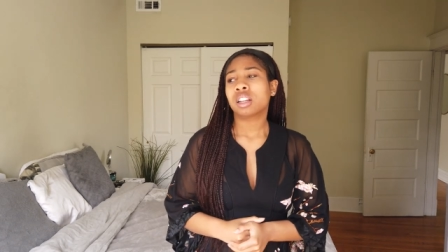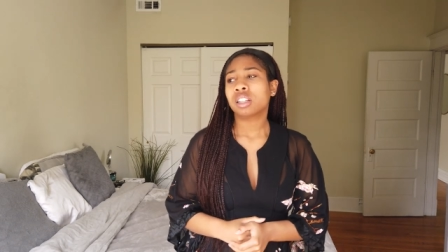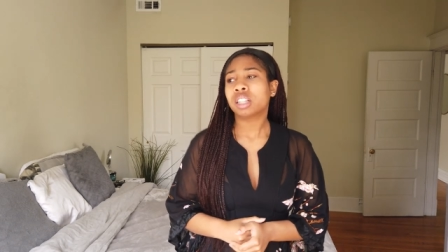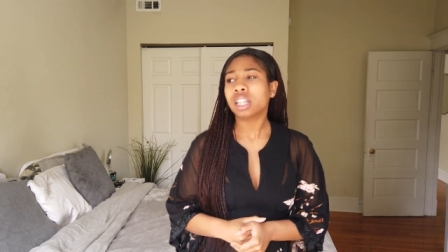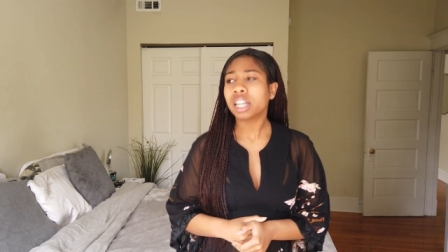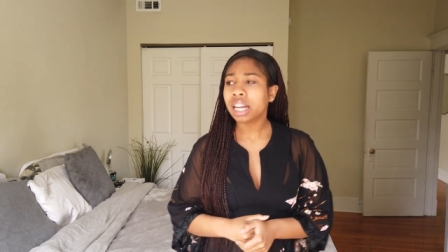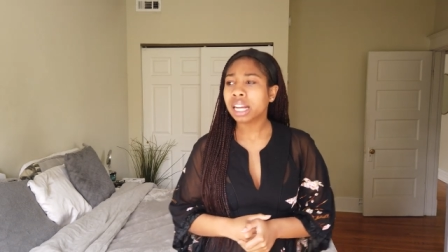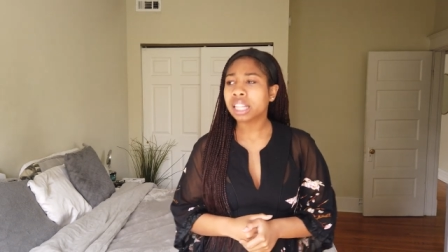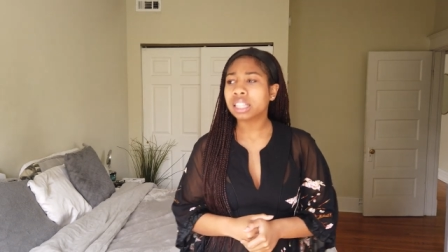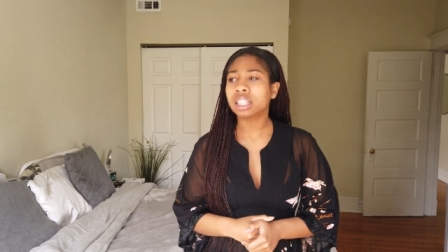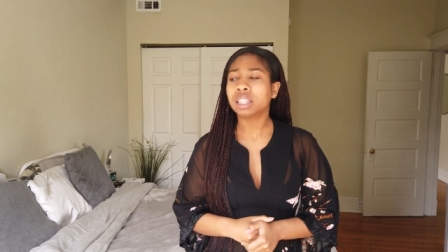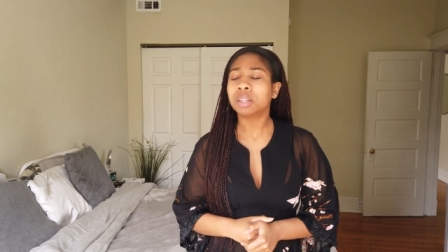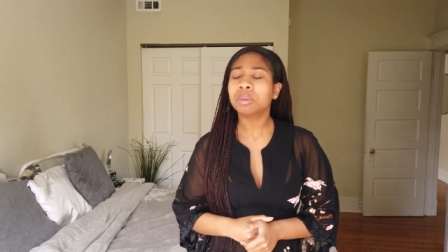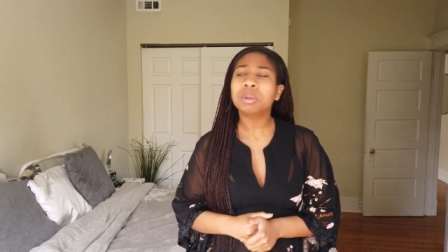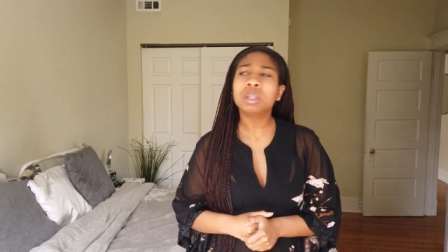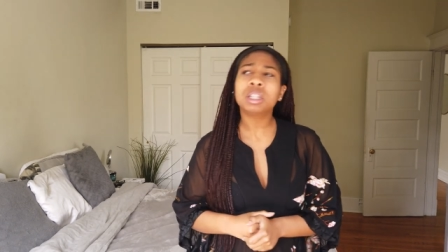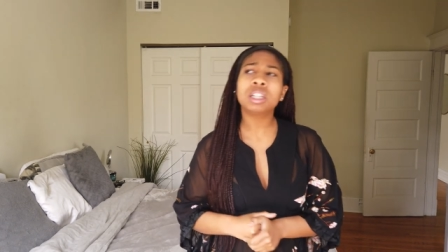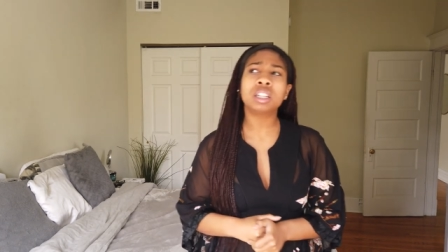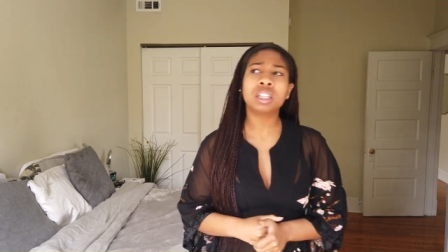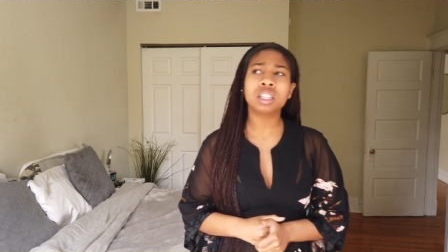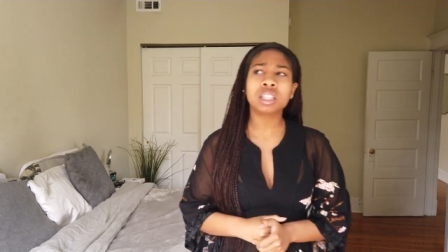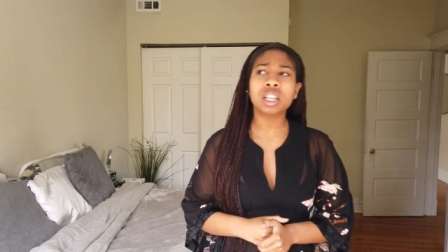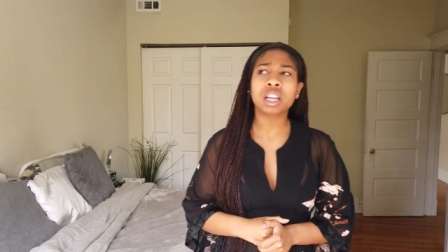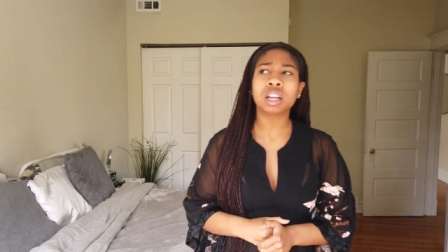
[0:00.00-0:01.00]
yeah, I think
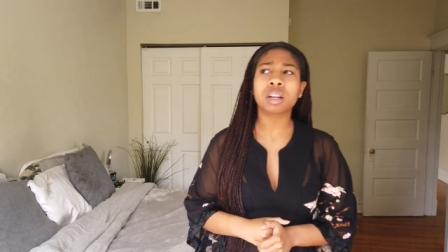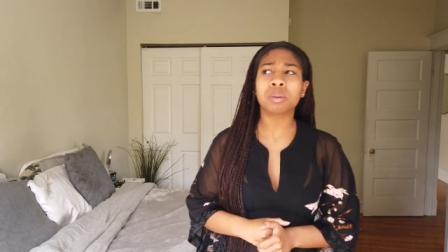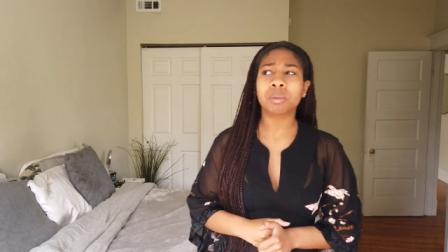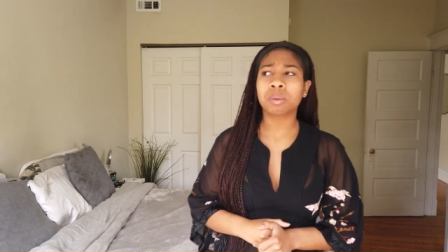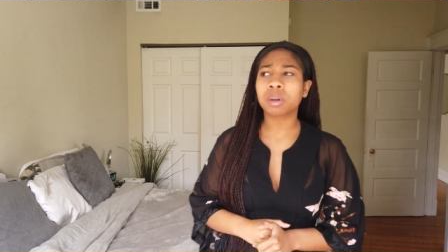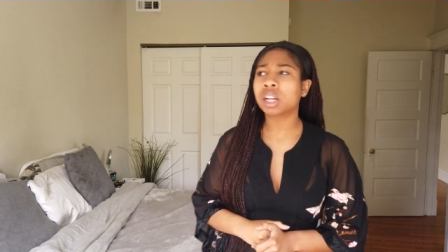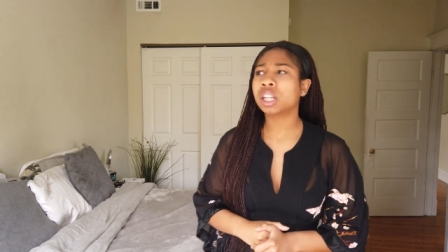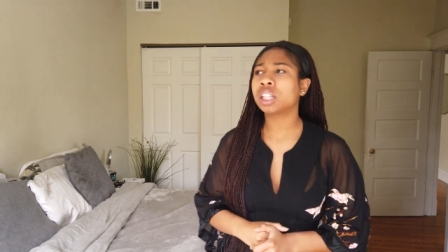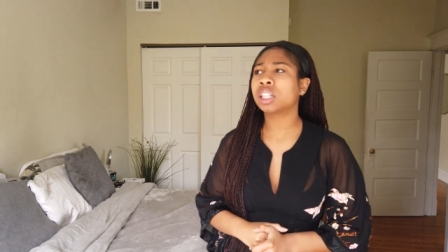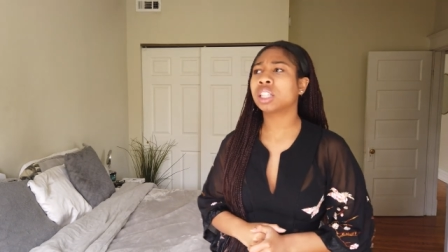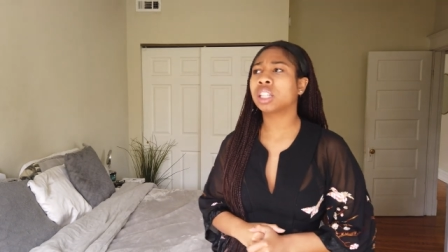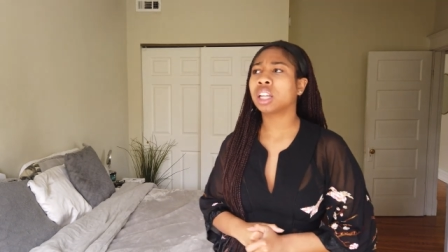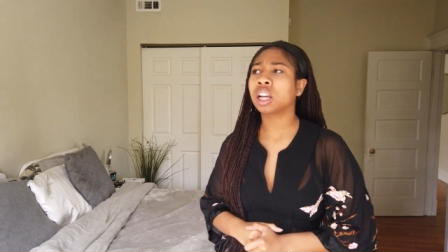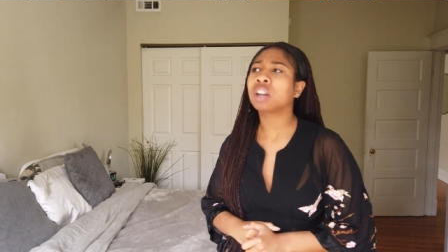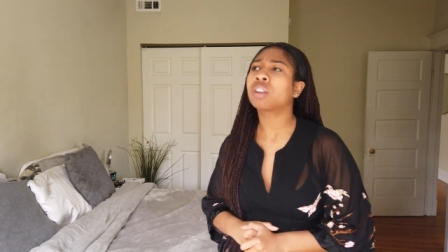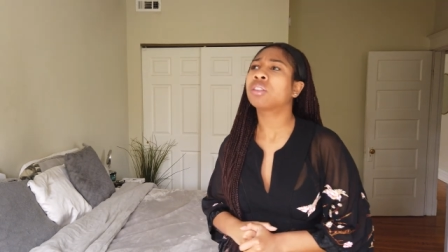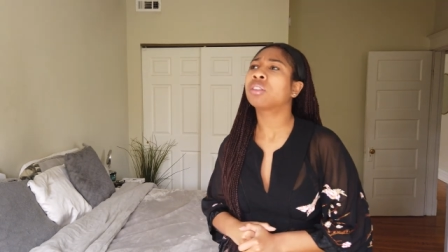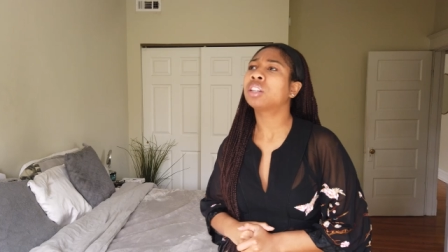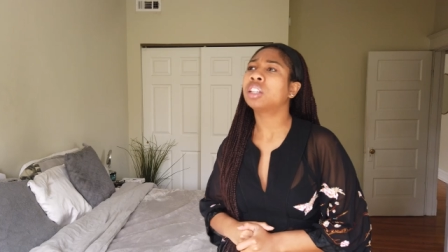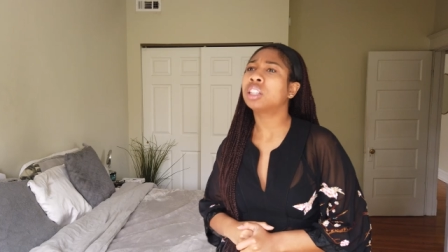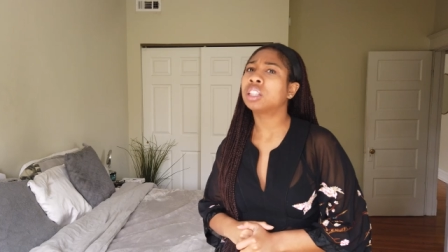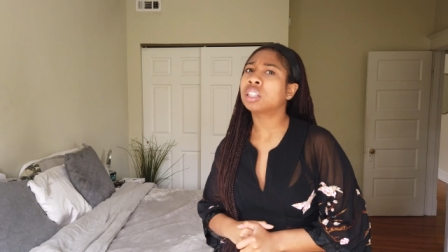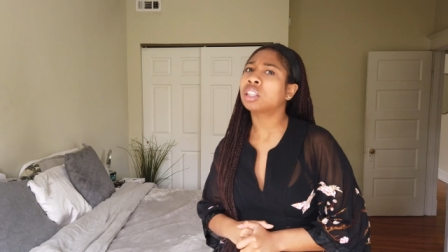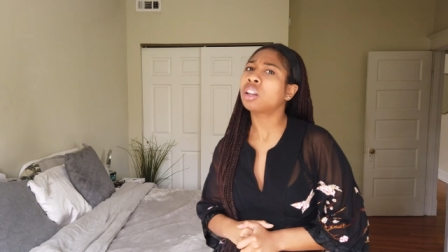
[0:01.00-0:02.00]
we need to take a rain check
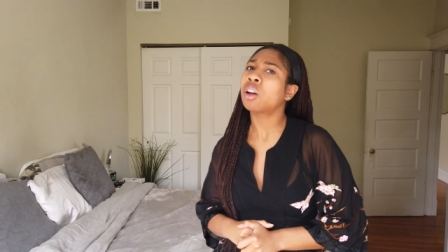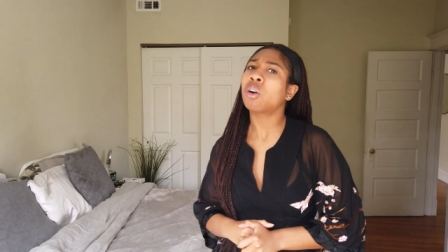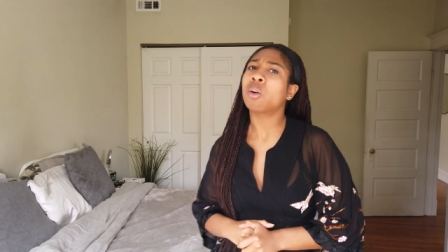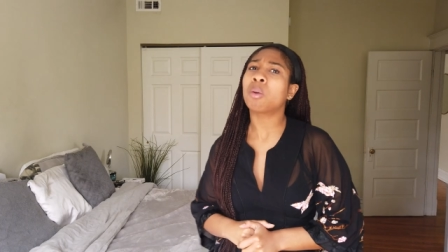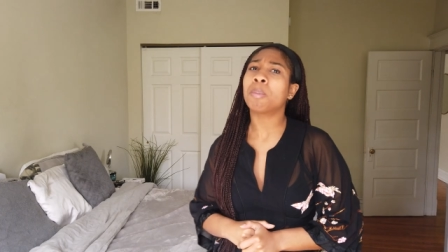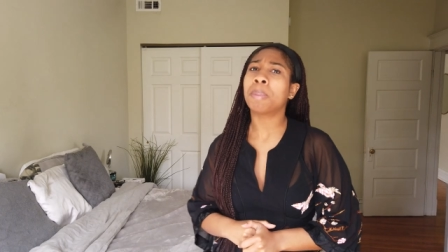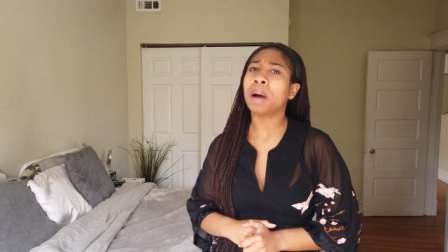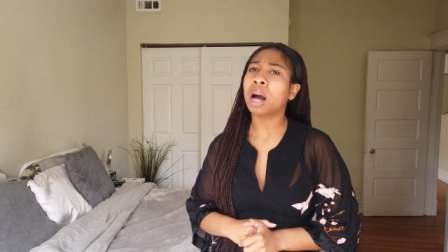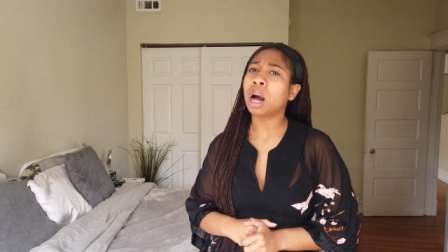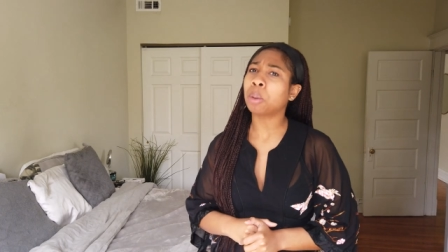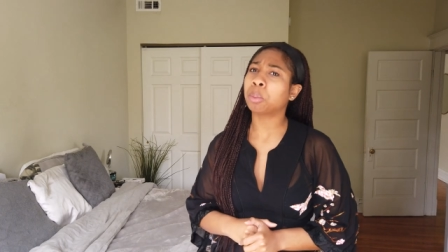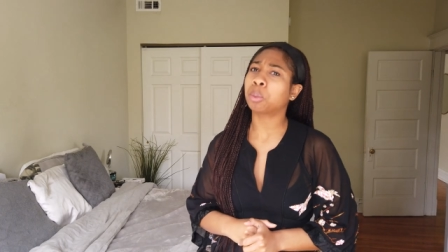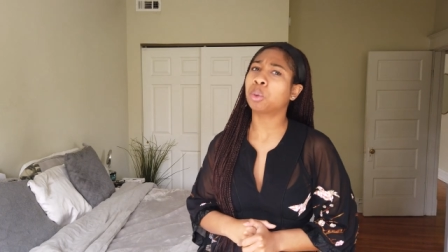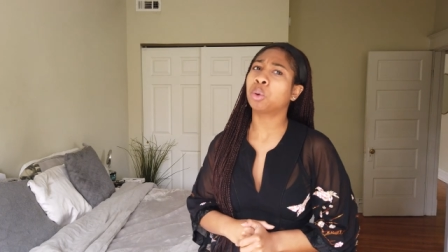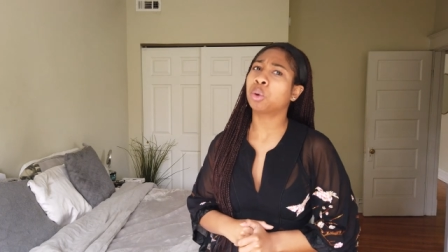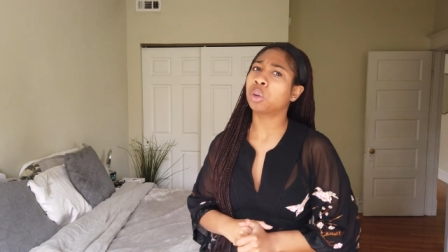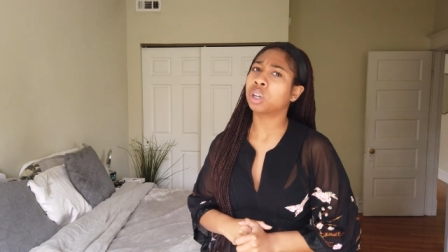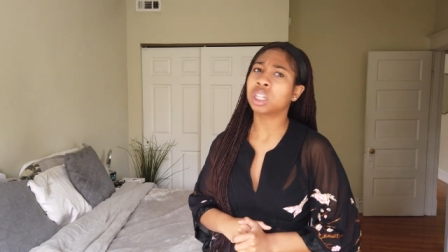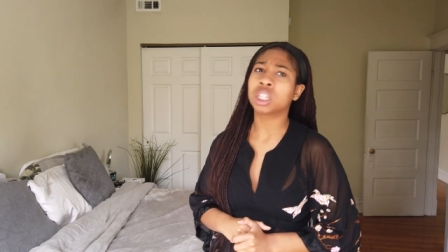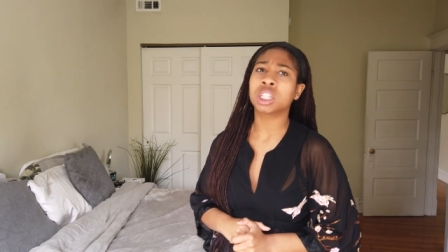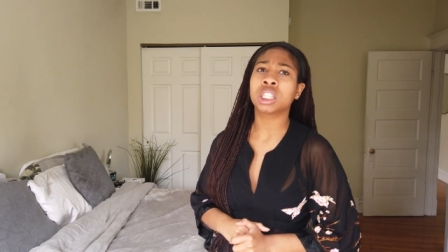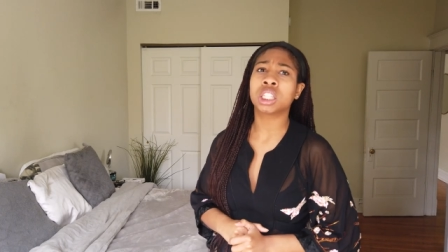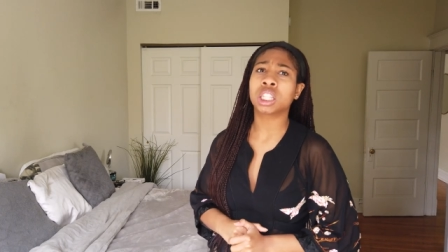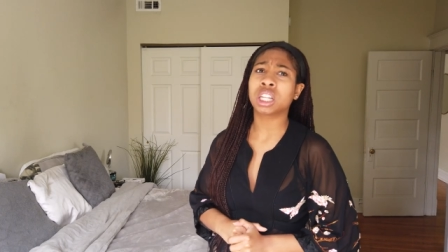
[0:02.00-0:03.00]
on this whole
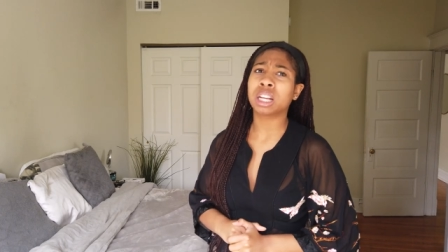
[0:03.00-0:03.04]
popcorn and